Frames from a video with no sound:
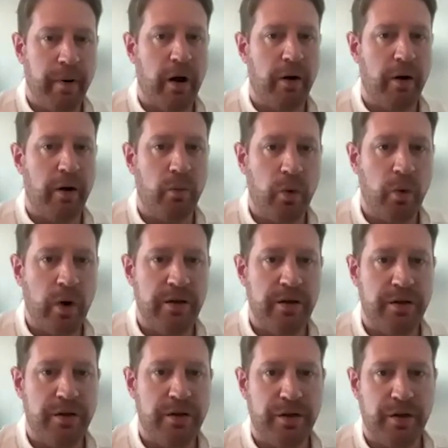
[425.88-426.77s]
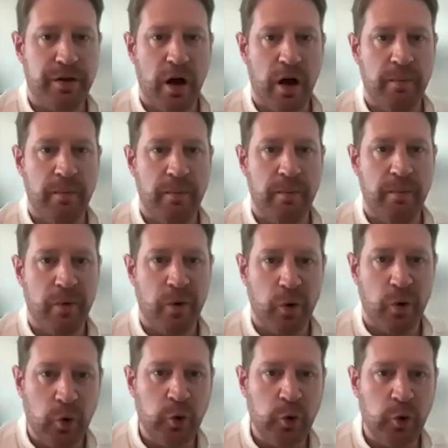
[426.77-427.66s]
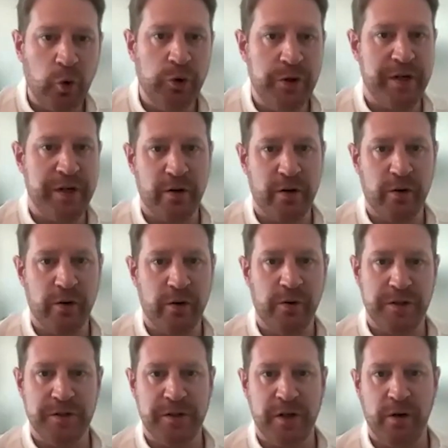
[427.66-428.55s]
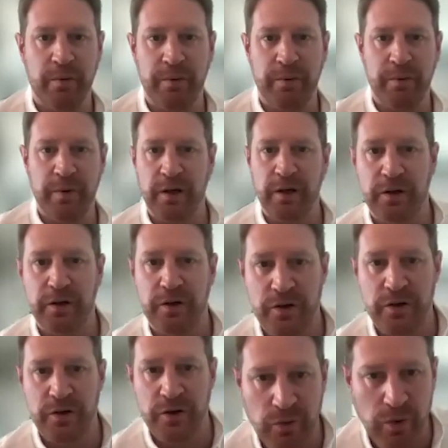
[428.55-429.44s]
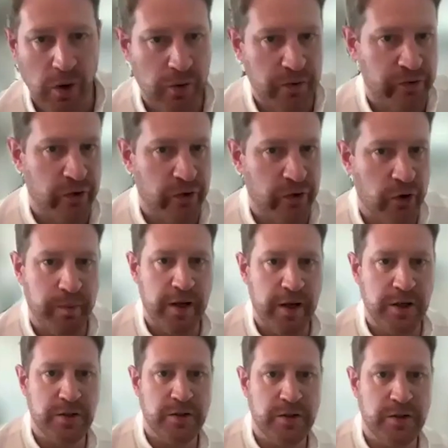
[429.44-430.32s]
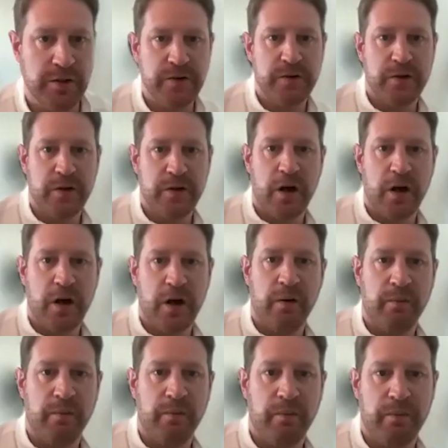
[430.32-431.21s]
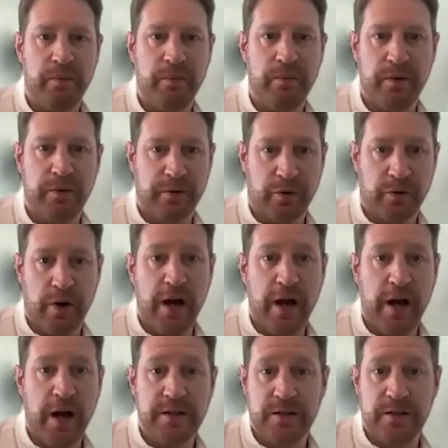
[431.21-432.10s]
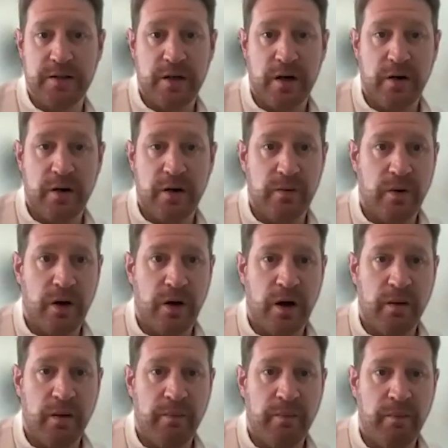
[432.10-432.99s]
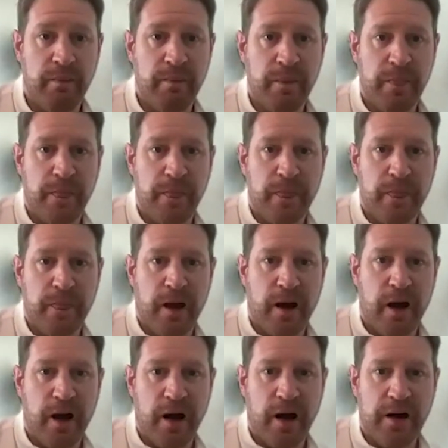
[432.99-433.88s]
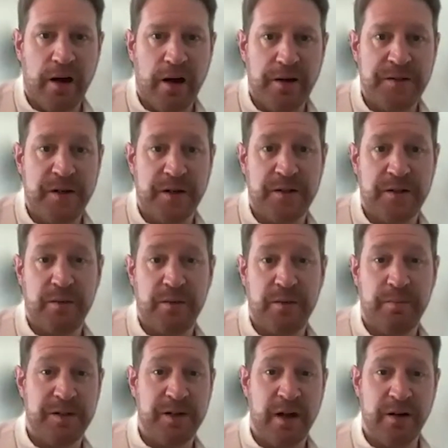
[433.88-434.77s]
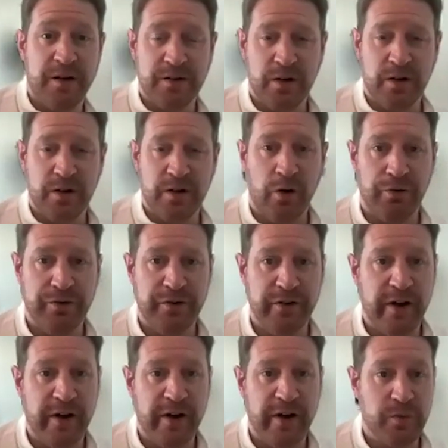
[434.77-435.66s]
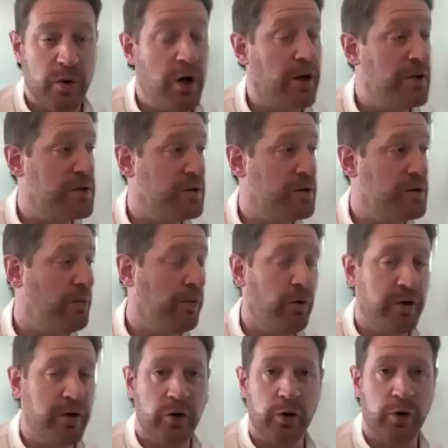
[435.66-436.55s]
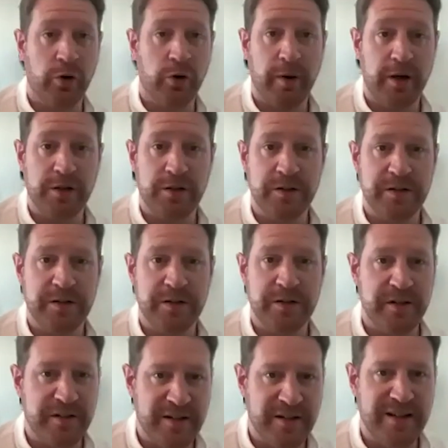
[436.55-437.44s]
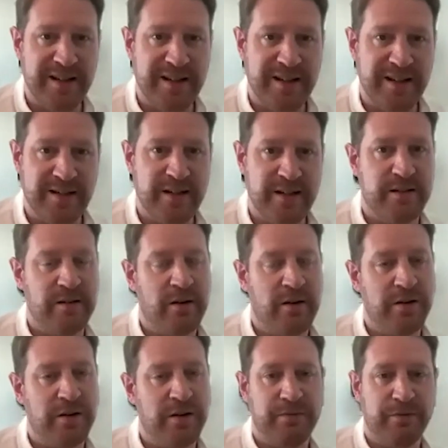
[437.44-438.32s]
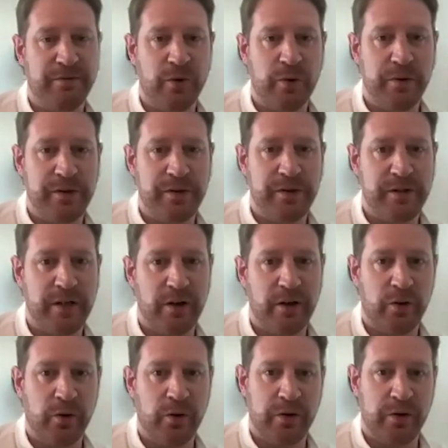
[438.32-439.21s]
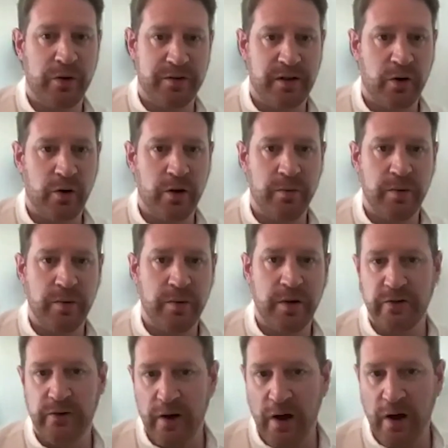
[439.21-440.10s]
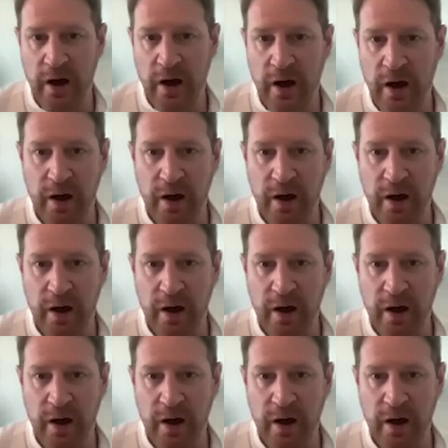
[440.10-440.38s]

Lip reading: But with all new technologies, there'll be new roles and occupations created. So 60% of today's workers are employed in occupations that didn't exist in 1940, according to The Economist.